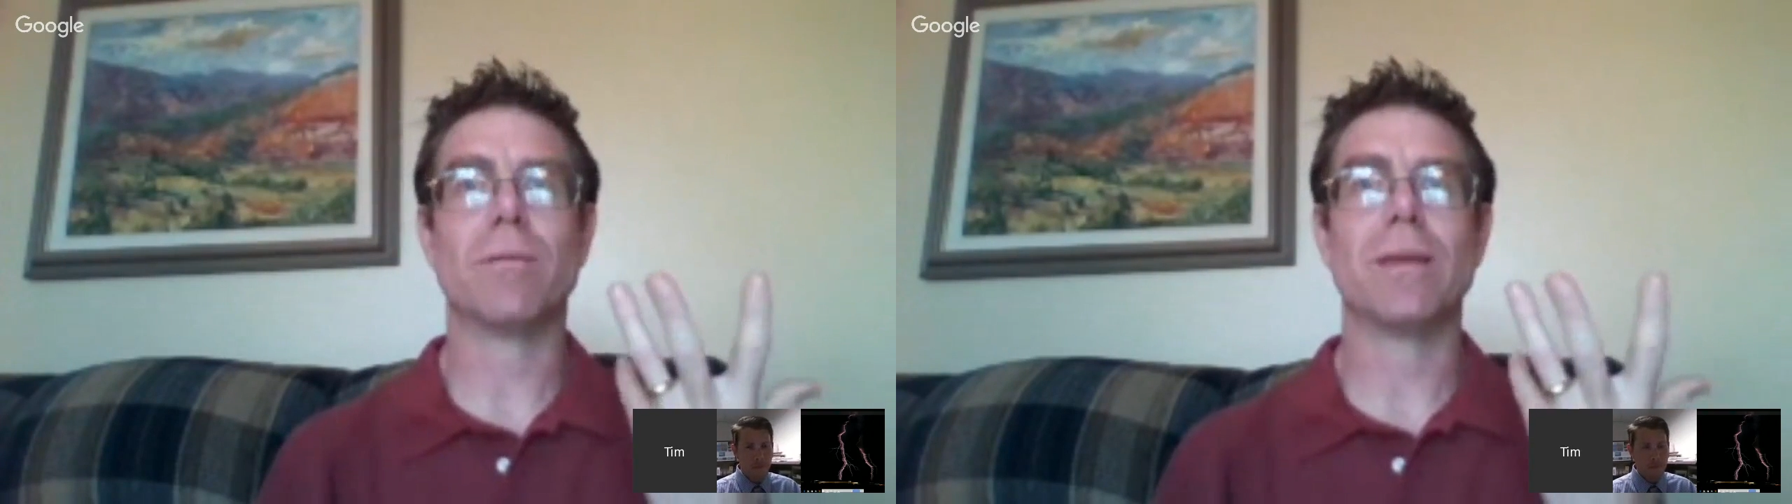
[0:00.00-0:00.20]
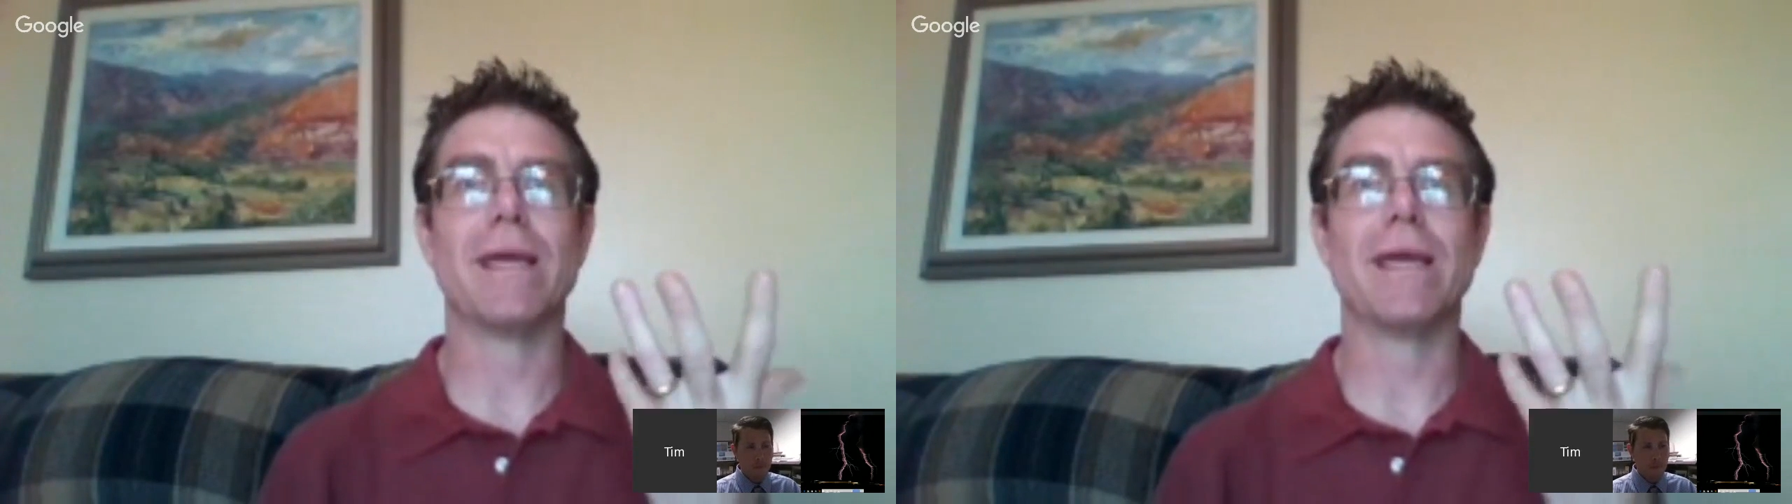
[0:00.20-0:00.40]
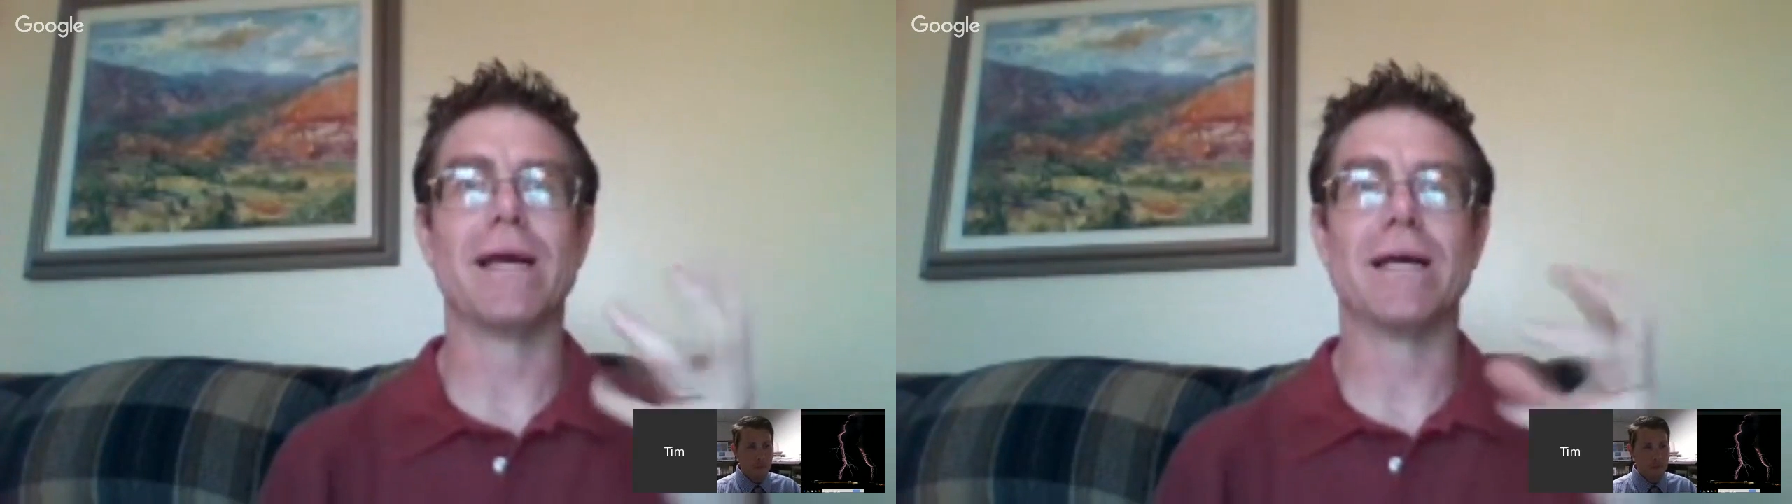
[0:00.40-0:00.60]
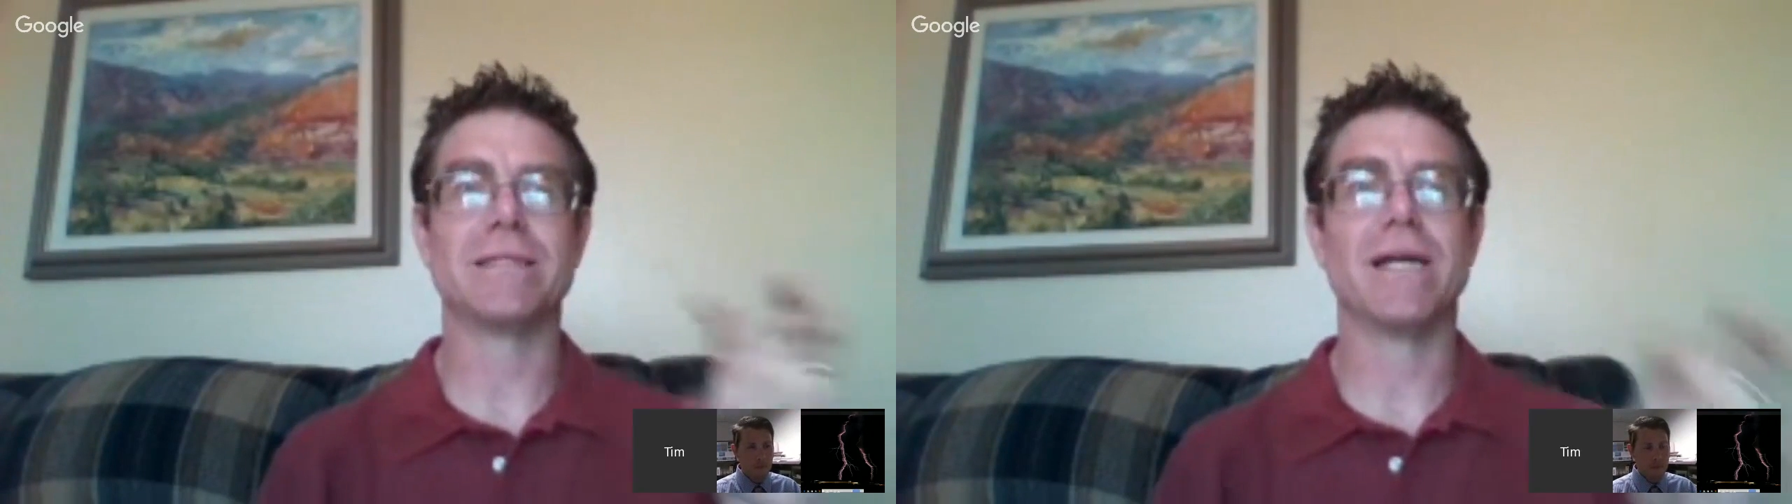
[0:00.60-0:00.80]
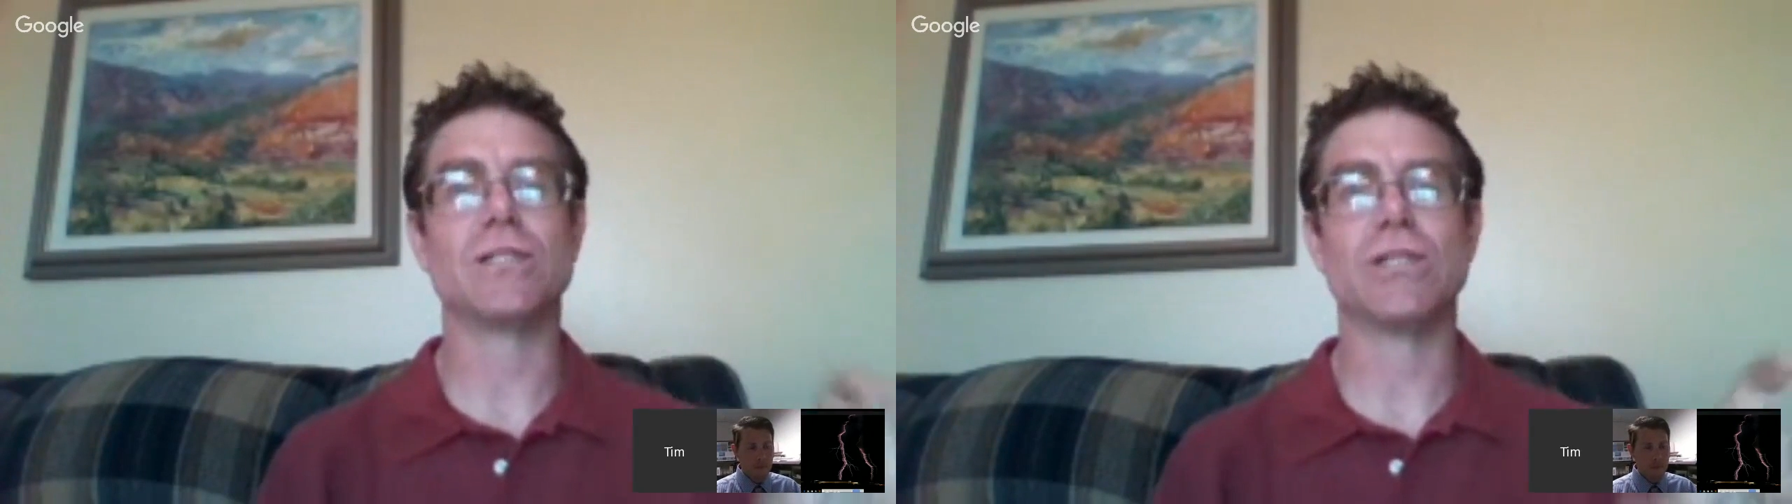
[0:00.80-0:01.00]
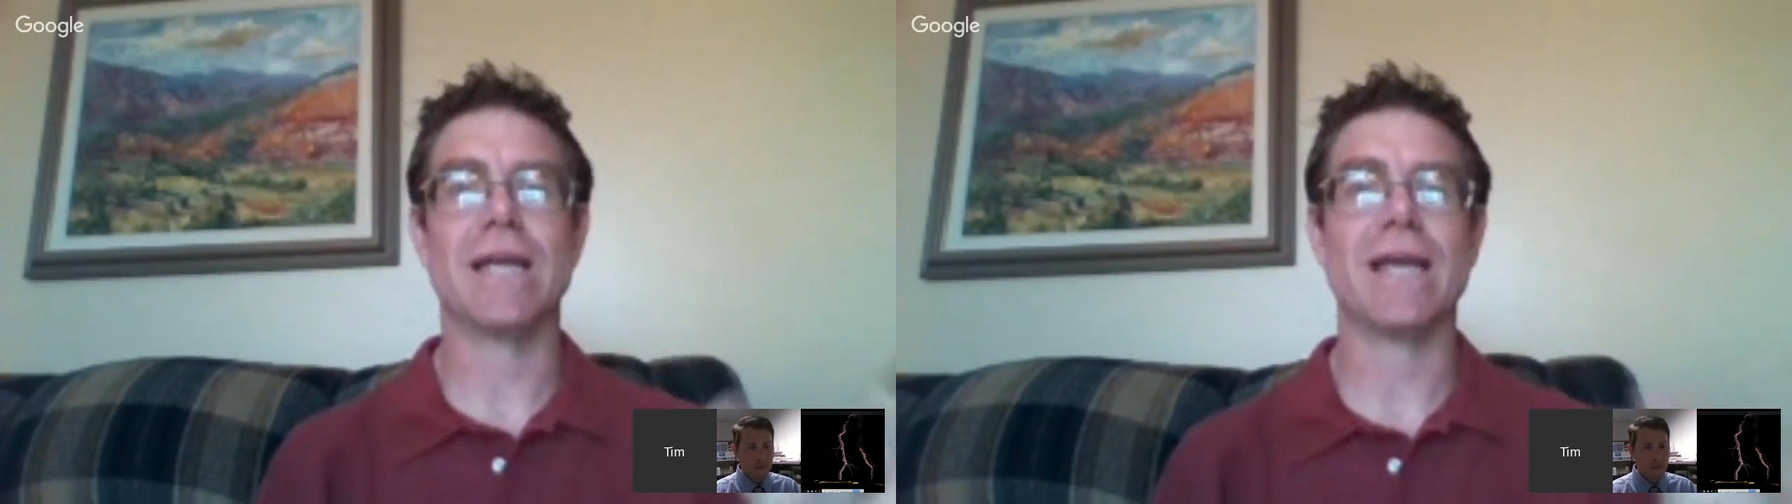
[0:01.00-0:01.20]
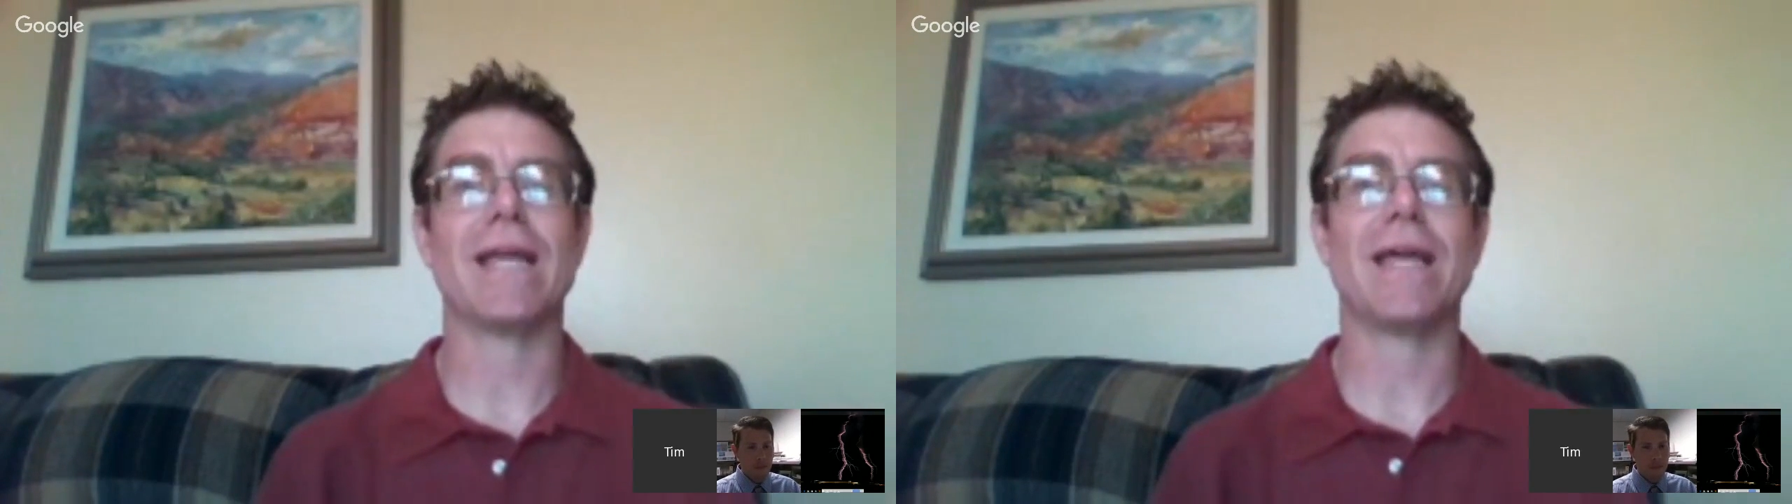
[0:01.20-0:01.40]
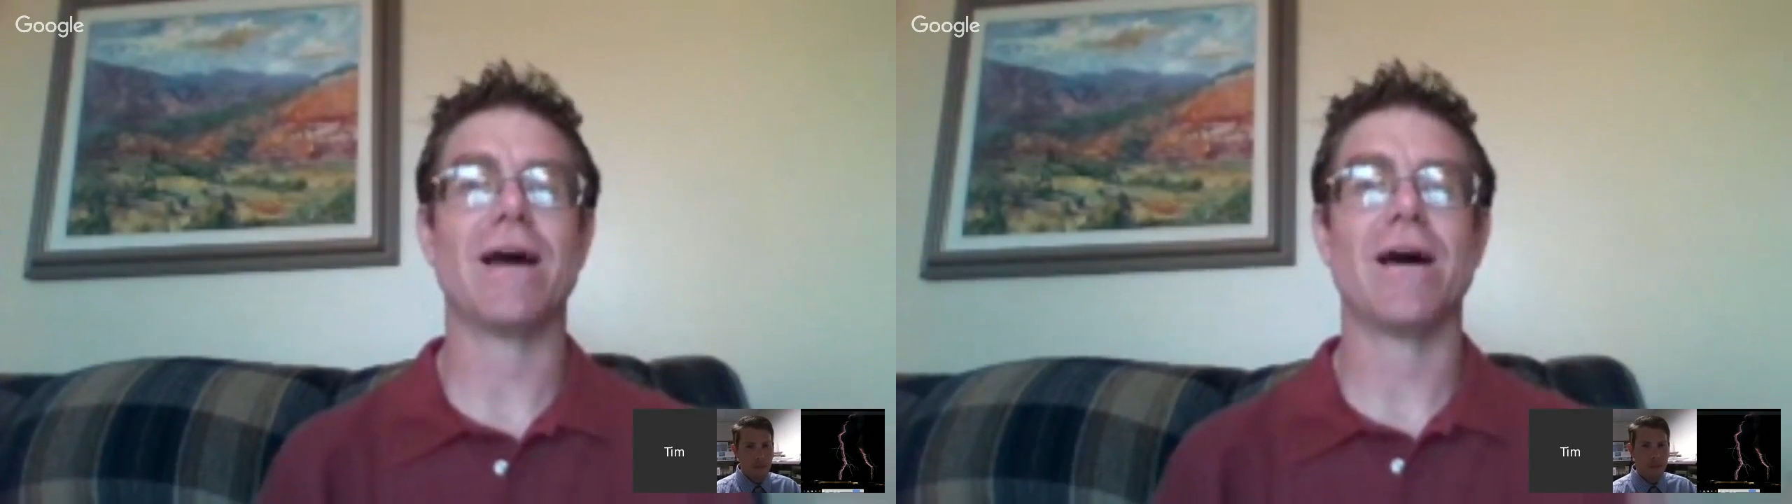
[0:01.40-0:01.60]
be touching any